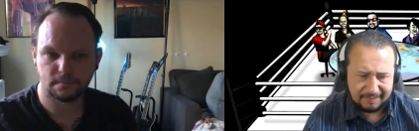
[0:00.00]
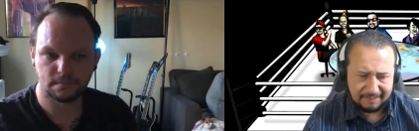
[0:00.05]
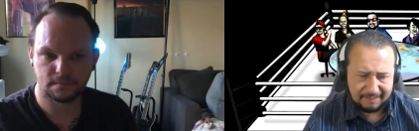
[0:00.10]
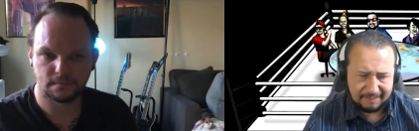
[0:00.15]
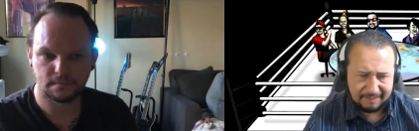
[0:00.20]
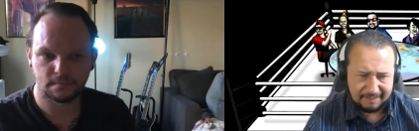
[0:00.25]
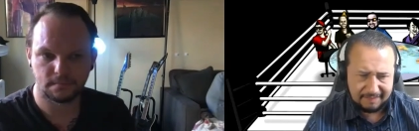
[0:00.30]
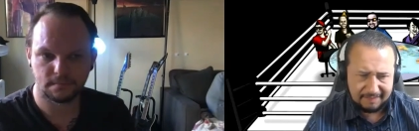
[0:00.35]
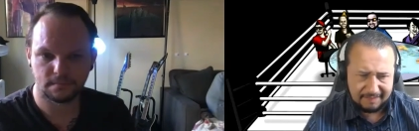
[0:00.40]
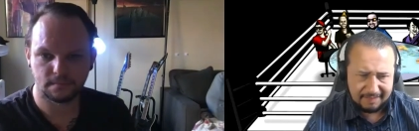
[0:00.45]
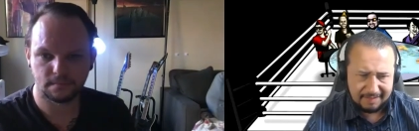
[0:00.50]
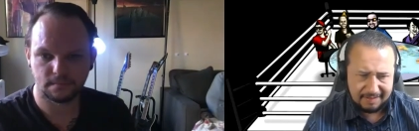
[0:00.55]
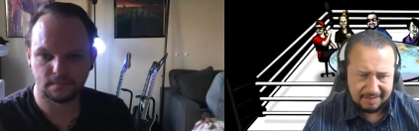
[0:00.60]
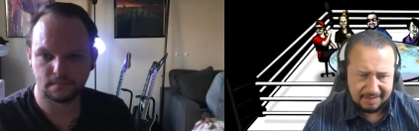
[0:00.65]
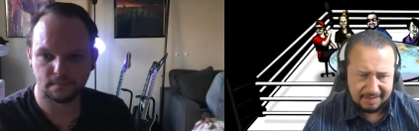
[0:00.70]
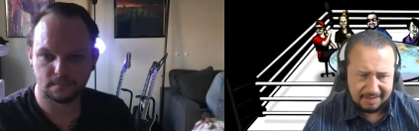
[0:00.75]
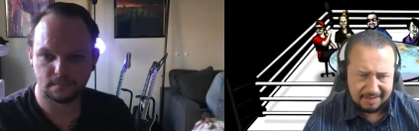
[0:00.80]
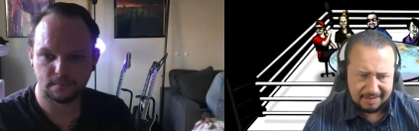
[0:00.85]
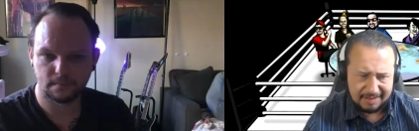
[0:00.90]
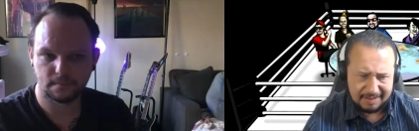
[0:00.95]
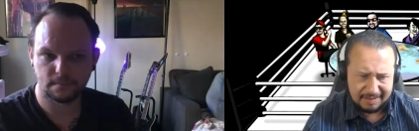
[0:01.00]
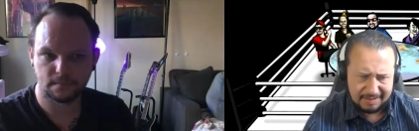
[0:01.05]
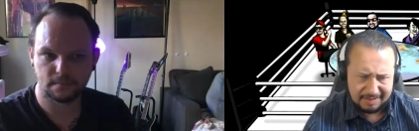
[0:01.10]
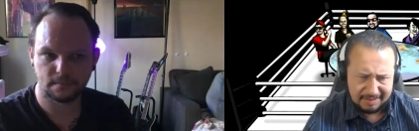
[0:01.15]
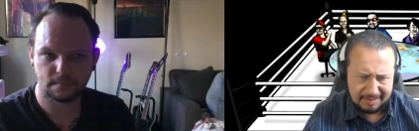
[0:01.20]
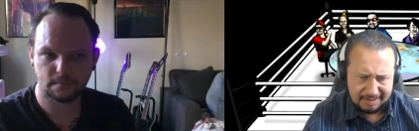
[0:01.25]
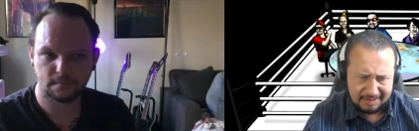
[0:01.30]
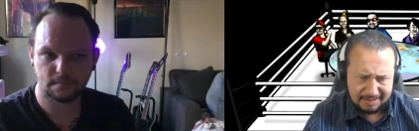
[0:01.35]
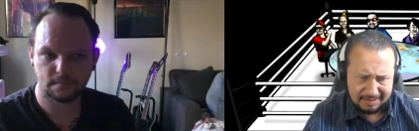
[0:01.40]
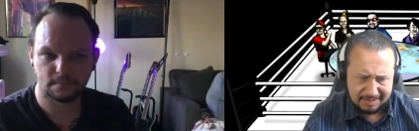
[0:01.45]

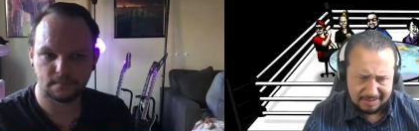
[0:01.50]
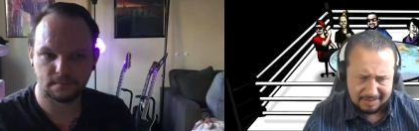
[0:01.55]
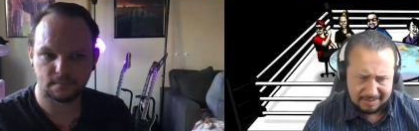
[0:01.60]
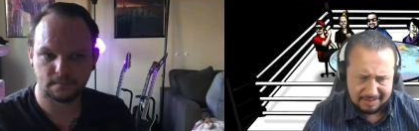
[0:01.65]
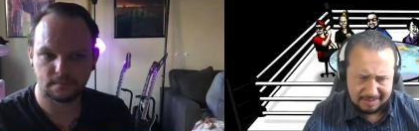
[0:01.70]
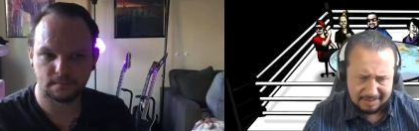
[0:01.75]
(no one is talking)